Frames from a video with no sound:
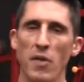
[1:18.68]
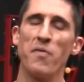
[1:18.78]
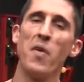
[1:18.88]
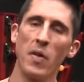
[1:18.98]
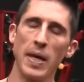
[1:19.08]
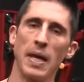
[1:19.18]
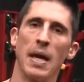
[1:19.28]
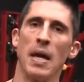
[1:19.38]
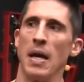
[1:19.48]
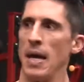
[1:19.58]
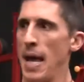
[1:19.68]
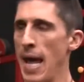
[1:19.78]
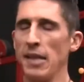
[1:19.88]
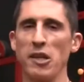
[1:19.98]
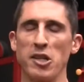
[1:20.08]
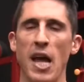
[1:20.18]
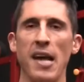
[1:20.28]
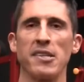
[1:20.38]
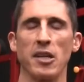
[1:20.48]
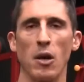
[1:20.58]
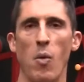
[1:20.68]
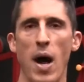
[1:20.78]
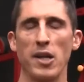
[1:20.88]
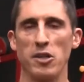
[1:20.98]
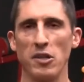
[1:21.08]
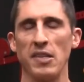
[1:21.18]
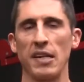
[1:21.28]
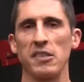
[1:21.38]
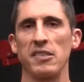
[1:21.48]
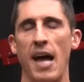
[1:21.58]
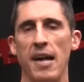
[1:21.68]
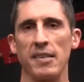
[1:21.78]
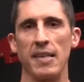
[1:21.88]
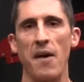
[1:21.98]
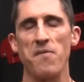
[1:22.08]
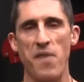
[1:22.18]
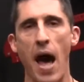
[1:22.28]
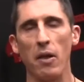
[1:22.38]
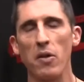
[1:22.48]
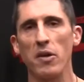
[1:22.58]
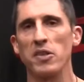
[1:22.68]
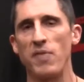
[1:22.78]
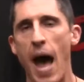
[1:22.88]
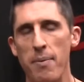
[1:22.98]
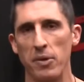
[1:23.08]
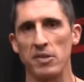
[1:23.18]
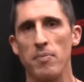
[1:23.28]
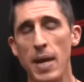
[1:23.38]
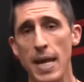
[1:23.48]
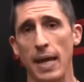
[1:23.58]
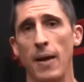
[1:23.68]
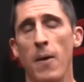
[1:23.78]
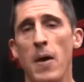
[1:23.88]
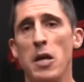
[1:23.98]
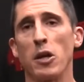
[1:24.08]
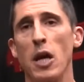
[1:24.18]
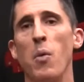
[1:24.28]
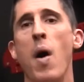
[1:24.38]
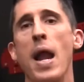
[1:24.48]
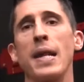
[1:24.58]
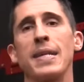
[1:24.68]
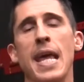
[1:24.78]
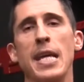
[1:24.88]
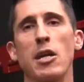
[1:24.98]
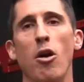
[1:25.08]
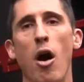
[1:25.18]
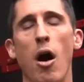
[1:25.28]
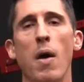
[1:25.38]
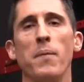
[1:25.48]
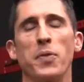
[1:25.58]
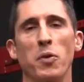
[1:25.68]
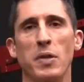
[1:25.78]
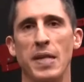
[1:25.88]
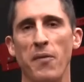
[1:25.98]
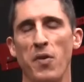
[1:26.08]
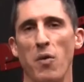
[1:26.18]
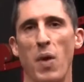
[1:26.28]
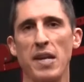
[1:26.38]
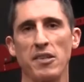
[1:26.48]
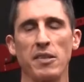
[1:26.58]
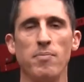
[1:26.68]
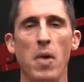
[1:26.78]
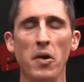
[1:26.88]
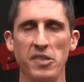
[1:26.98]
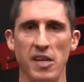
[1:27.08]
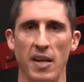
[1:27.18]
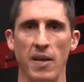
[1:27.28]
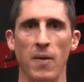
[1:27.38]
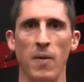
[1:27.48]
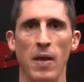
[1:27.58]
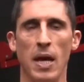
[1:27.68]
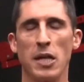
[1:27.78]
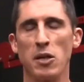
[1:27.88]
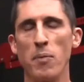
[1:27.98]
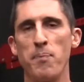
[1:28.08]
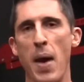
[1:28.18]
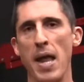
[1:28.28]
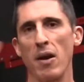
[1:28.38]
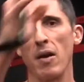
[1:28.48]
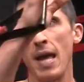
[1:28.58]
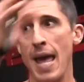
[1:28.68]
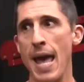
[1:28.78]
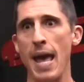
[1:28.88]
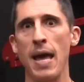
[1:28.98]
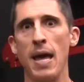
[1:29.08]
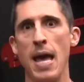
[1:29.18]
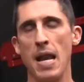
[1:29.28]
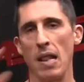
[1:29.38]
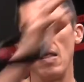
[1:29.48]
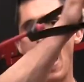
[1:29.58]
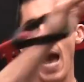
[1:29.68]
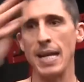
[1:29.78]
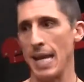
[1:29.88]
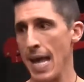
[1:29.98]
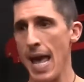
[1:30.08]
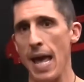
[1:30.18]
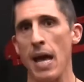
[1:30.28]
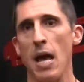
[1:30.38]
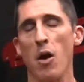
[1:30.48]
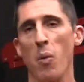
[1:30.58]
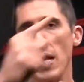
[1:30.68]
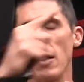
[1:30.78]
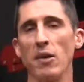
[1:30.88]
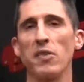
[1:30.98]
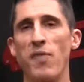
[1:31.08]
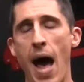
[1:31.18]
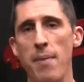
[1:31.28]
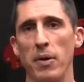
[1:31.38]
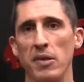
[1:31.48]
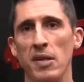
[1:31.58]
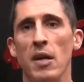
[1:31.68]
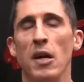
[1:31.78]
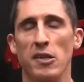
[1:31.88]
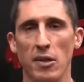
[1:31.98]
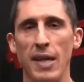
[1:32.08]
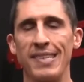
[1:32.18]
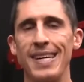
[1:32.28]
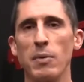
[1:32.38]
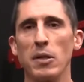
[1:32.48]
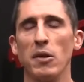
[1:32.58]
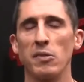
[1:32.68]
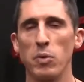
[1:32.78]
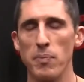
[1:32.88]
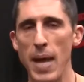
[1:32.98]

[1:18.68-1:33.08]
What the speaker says: to fully hit the chest, you're going to want to choose exercises that follow those fibers. Meaning, you're going to want to take your arm through different ranges of motion to better hit and align it with those fibers. So let's see what those would